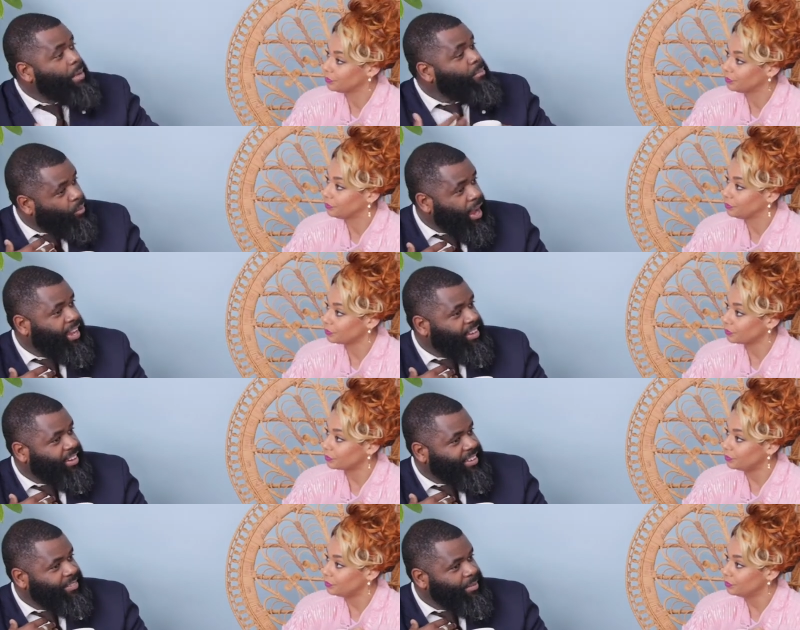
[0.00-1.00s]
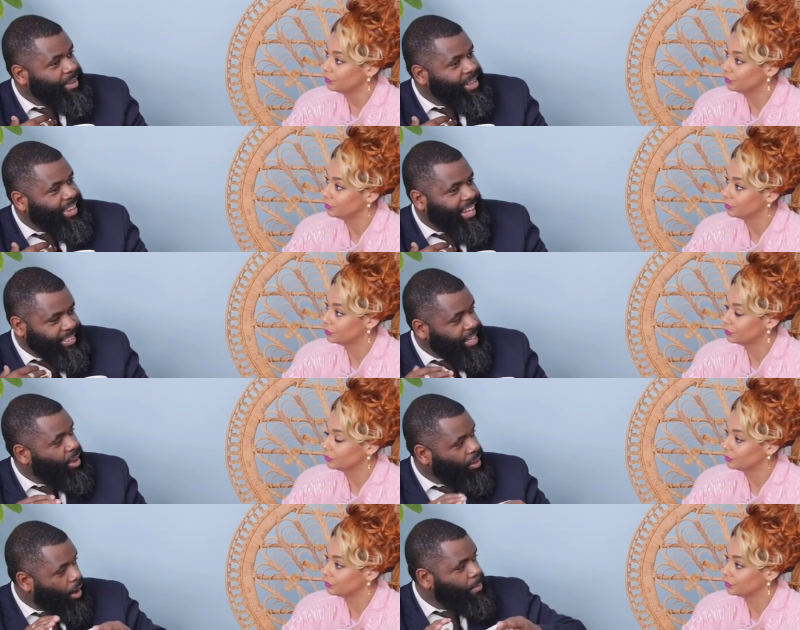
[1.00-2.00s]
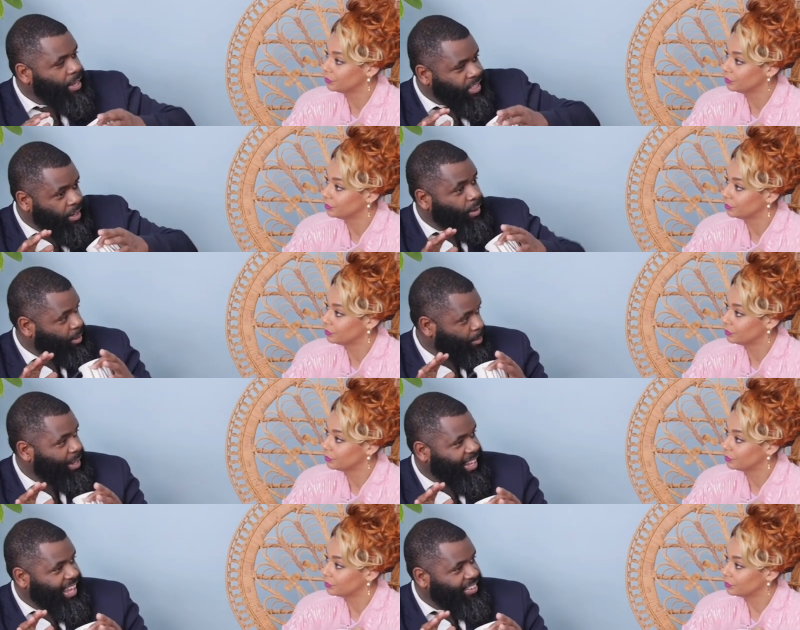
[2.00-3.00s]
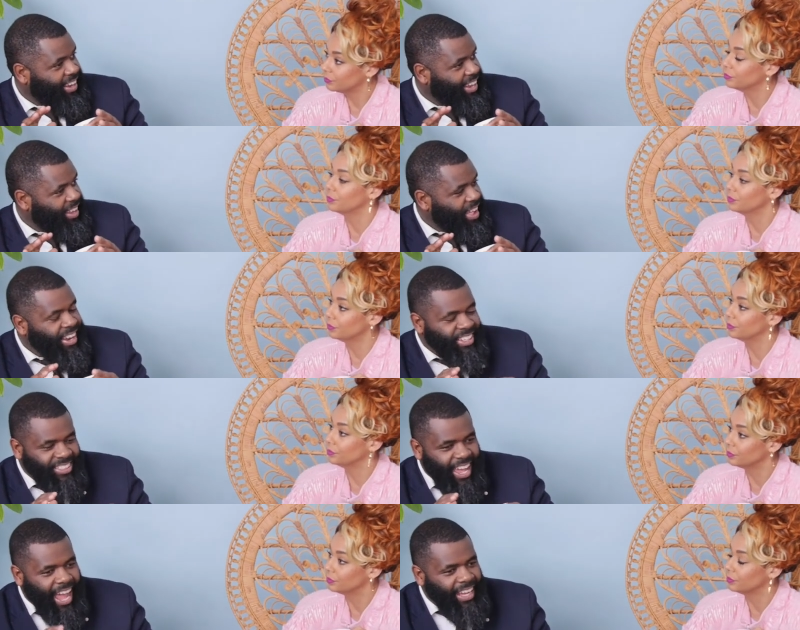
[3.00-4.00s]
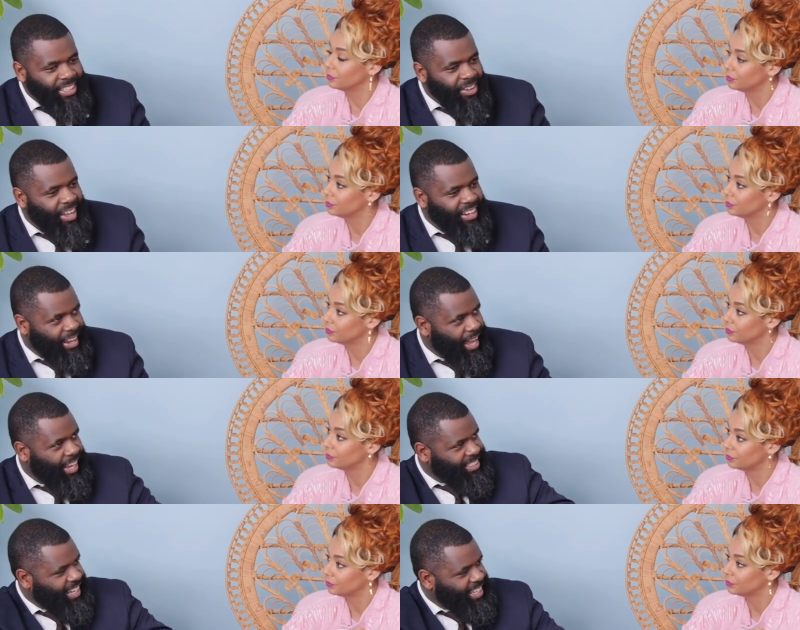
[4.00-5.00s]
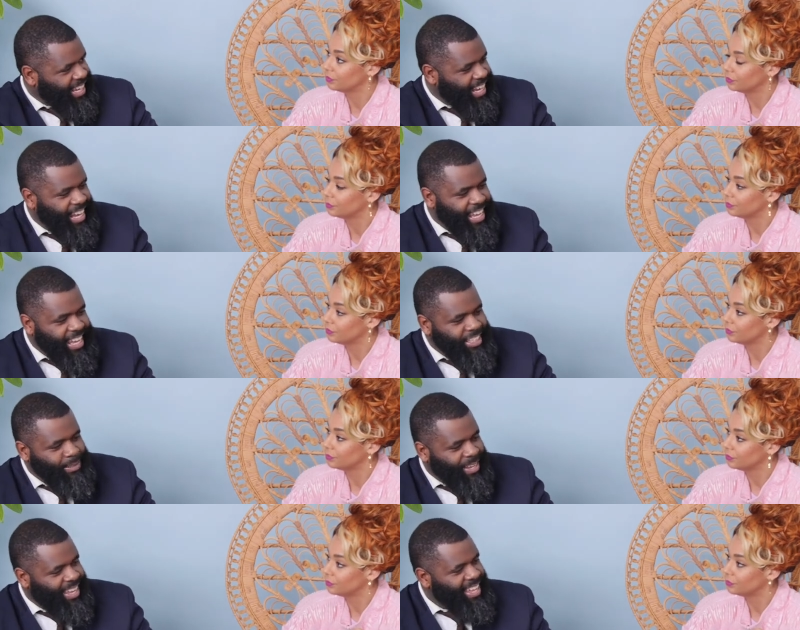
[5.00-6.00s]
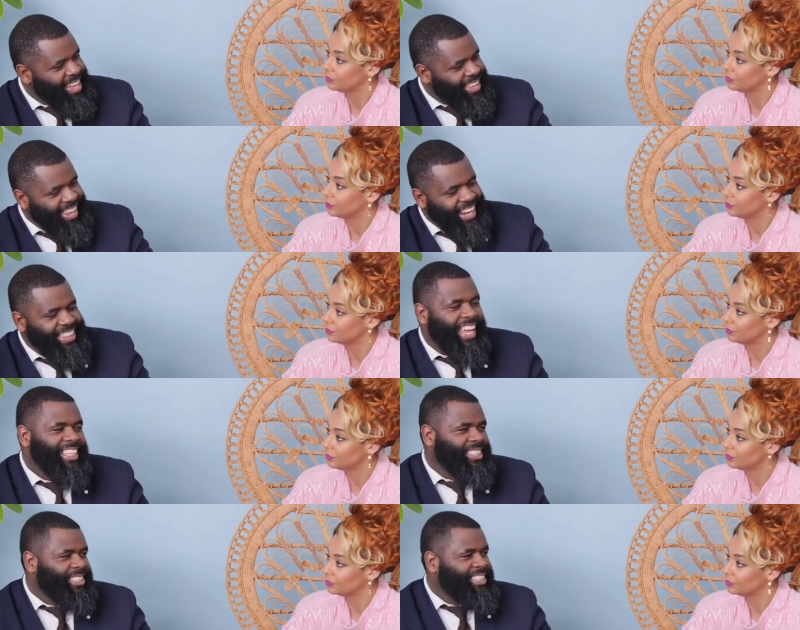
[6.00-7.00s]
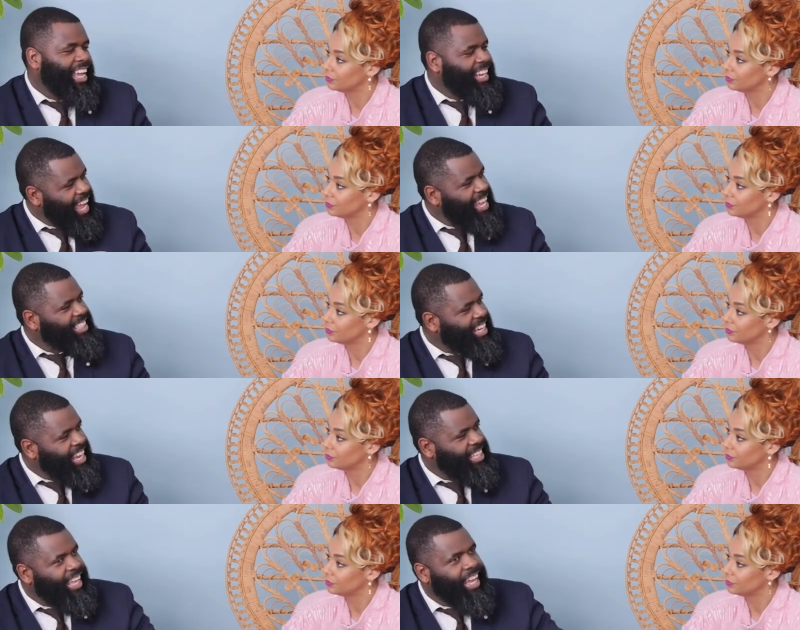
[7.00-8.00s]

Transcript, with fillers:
Speaker 1: I'm regular, as they call it, RBG, regular black guy, right? Mm, mm, so mm. I go out and I, I shake his hand, and he gives me like that's that handshake